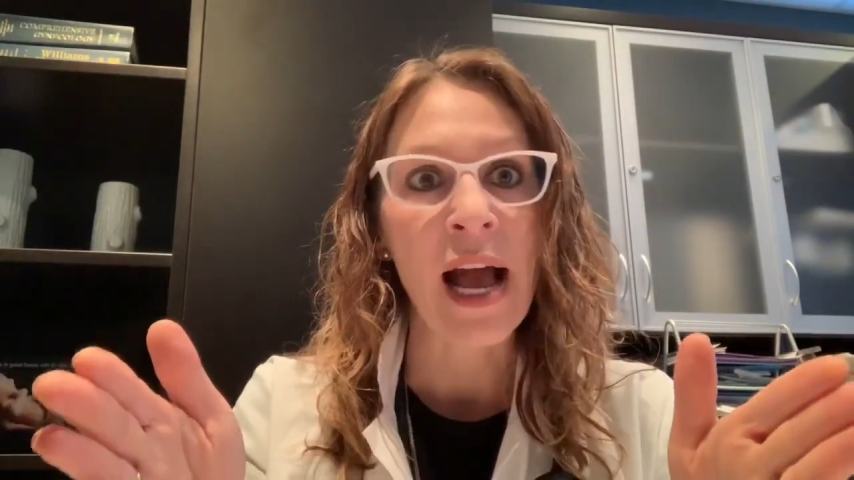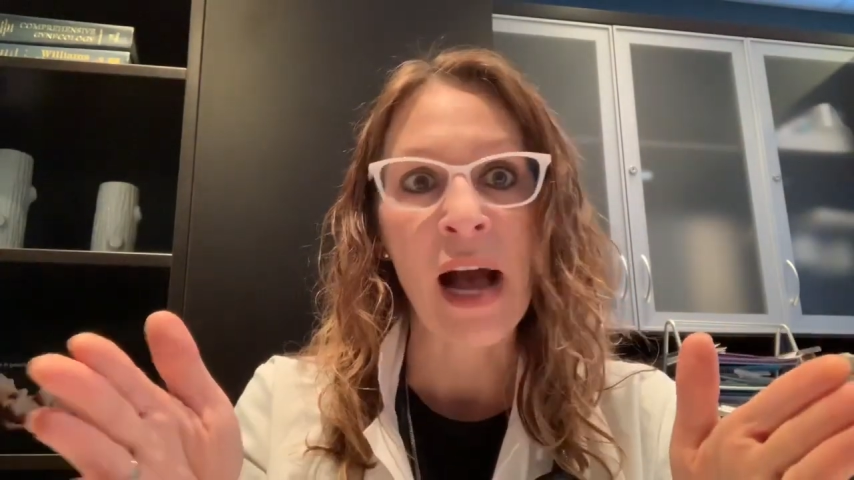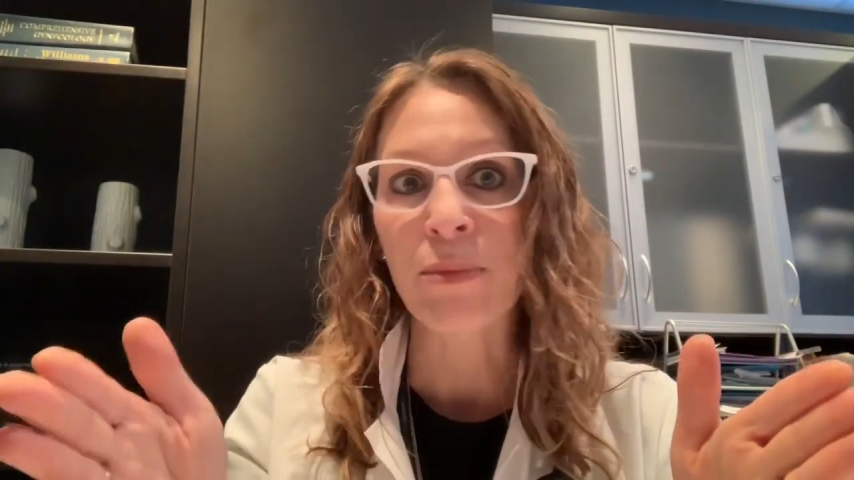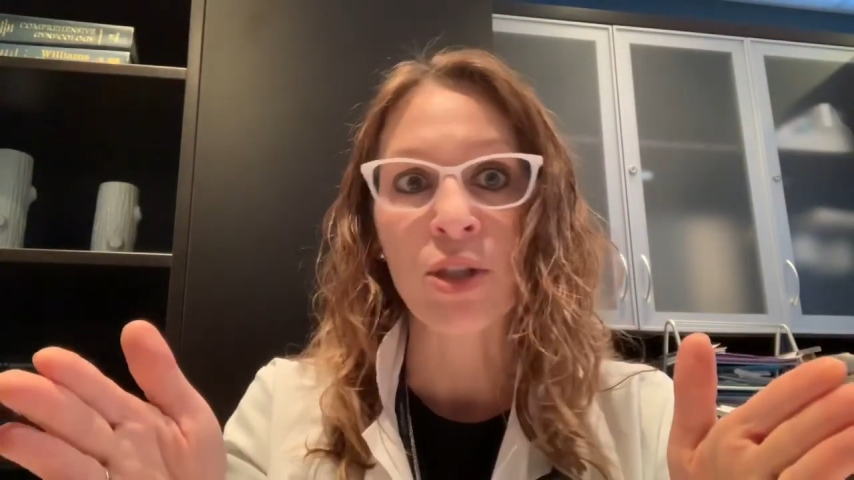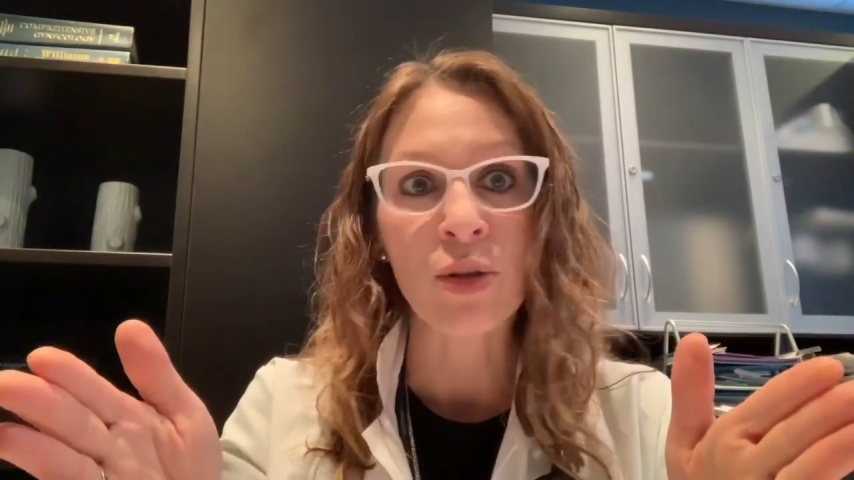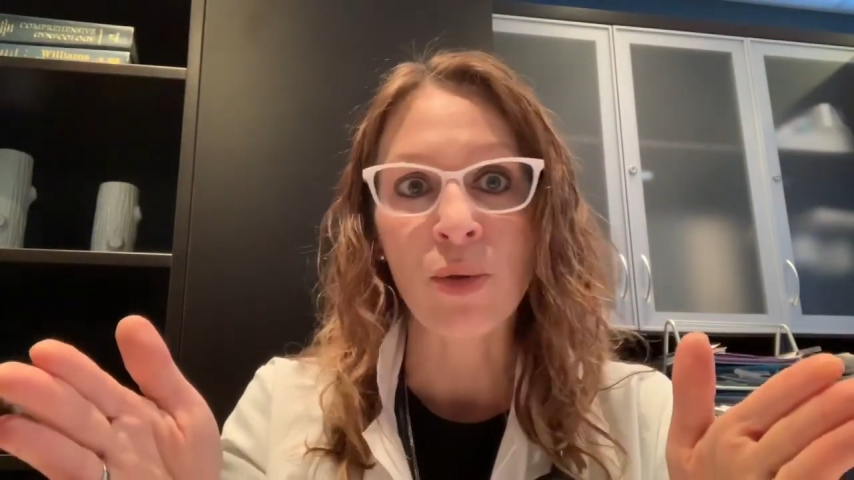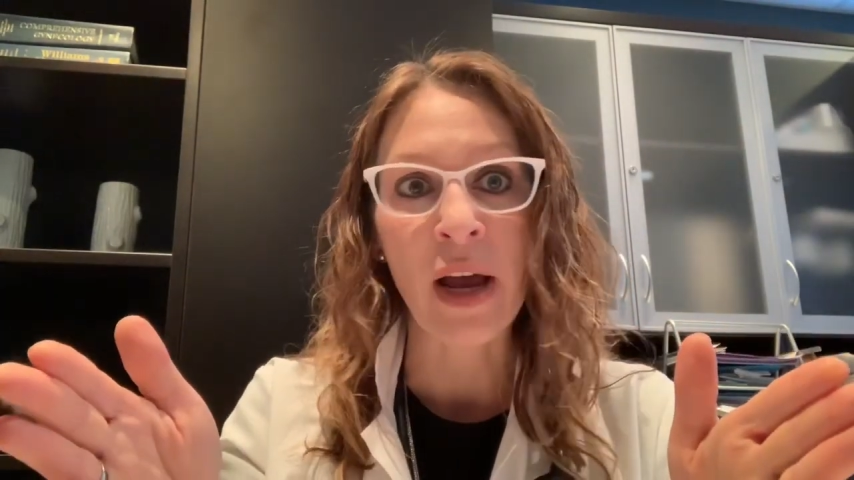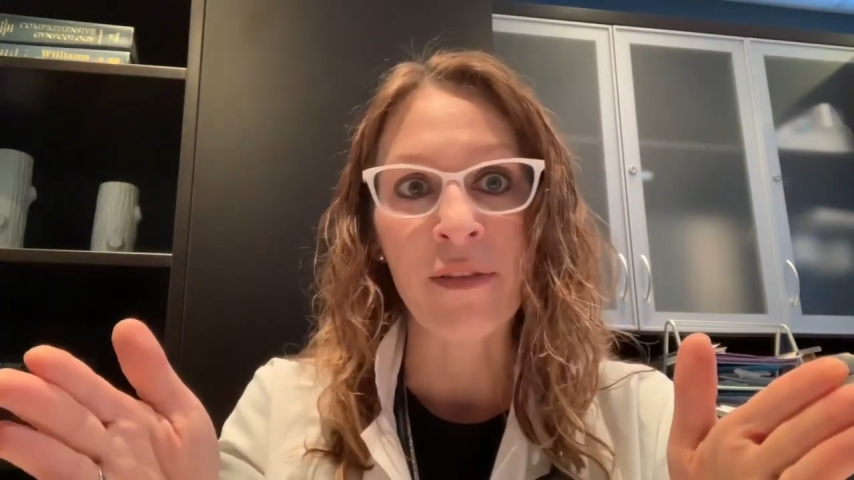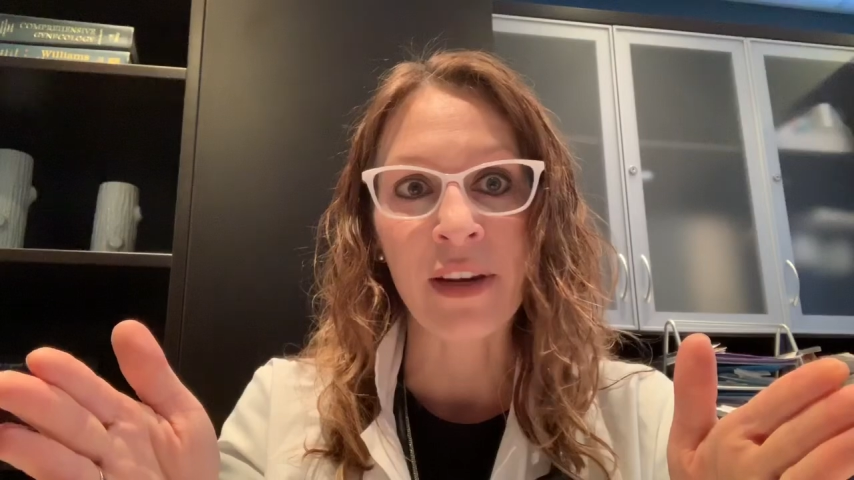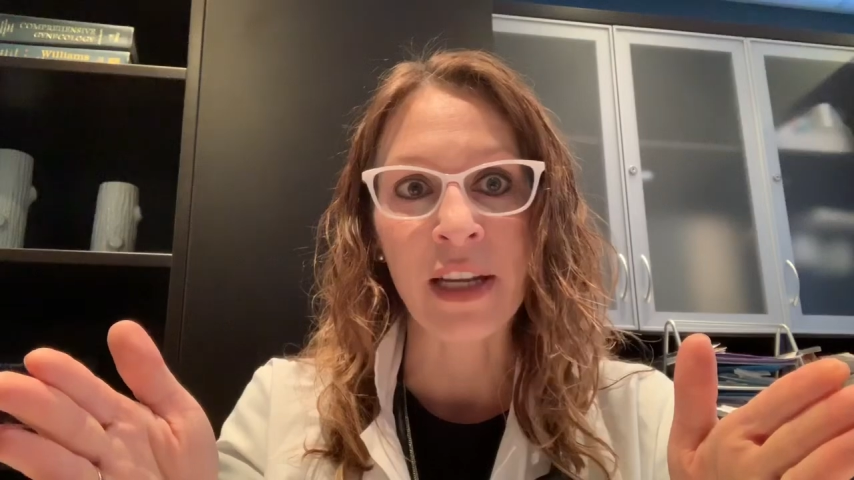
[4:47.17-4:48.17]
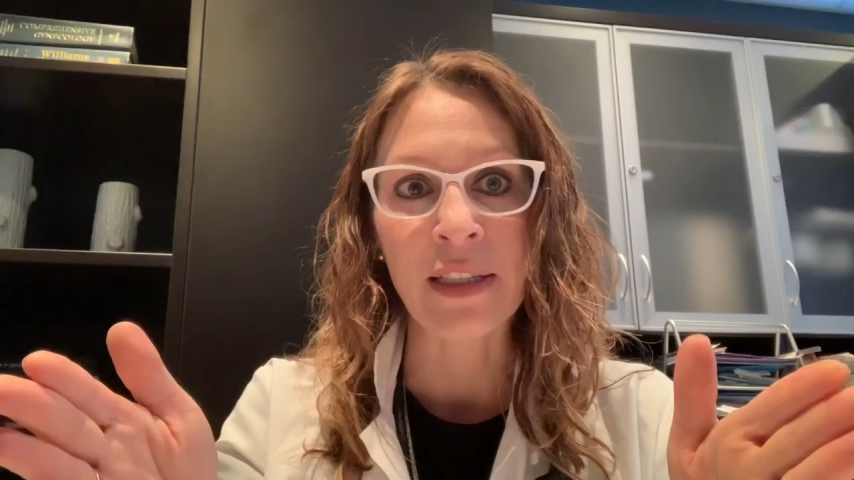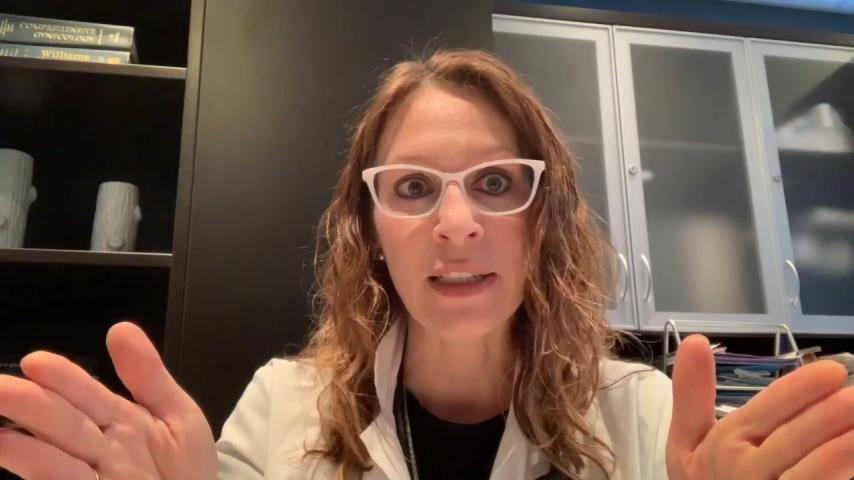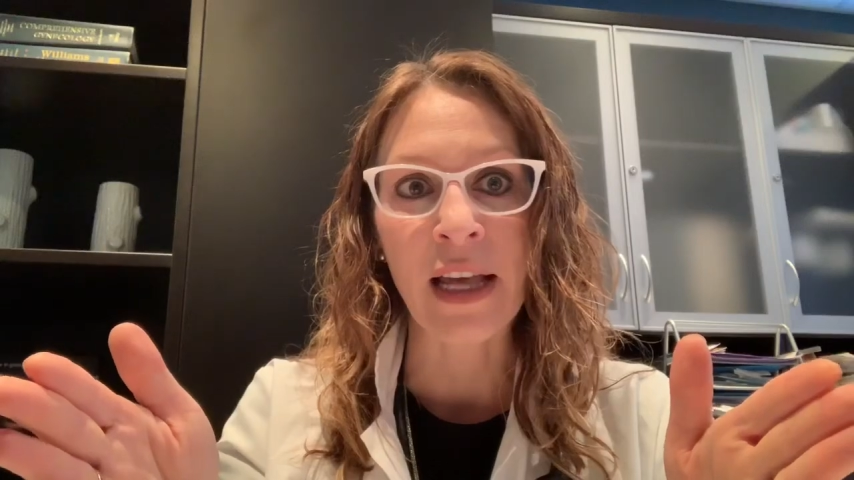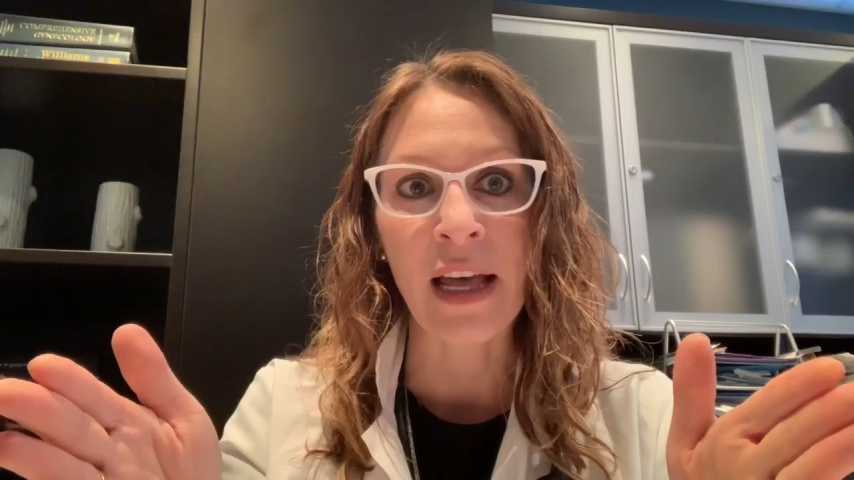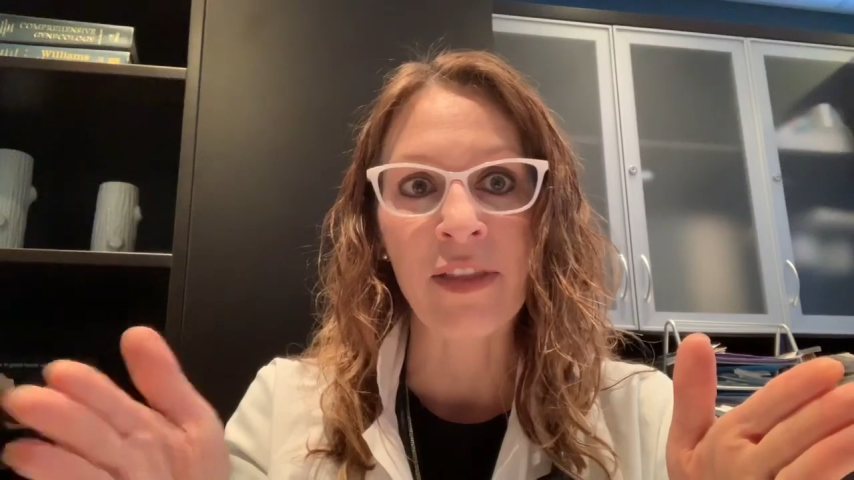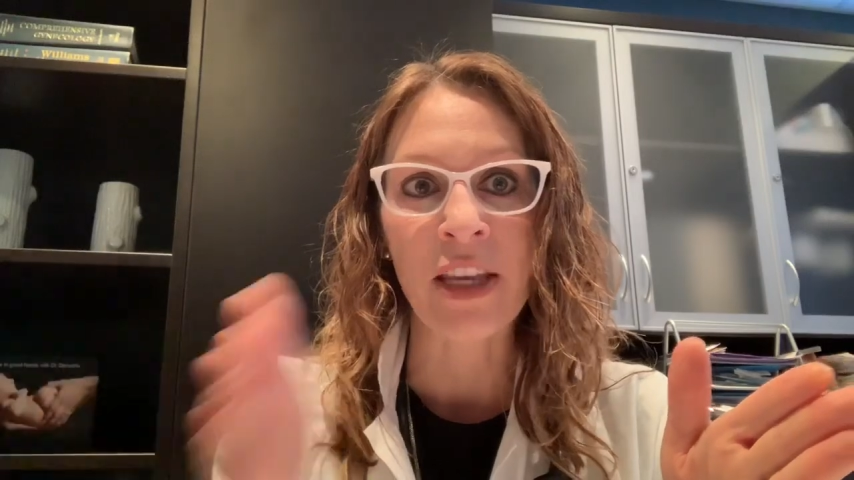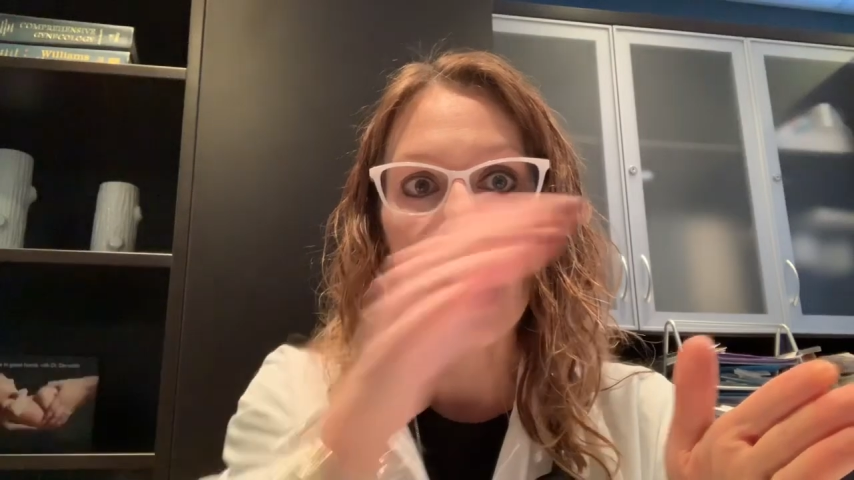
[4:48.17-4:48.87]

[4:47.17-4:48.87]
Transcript: absolute evidence that the